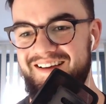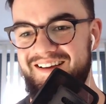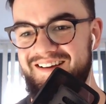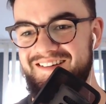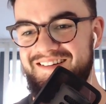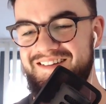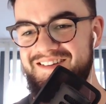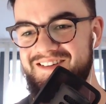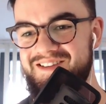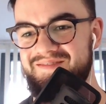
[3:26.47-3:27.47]

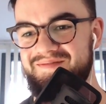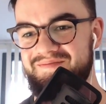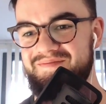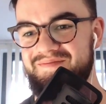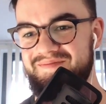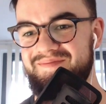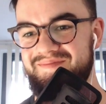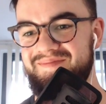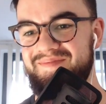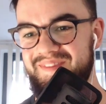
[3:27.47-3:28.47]

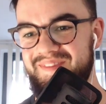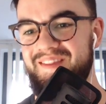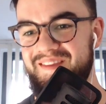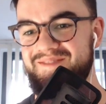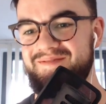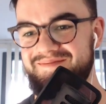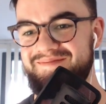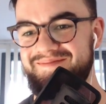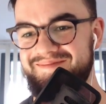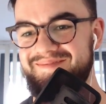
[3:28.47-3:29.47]

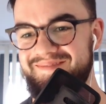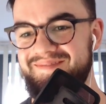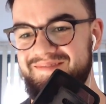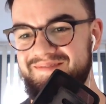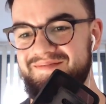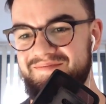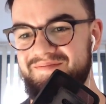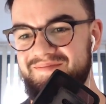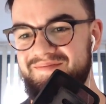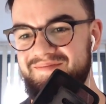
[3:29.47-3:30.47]

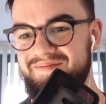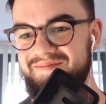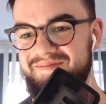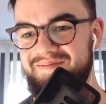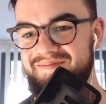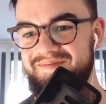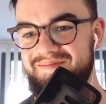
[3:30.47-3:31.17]
This person isn't speaking.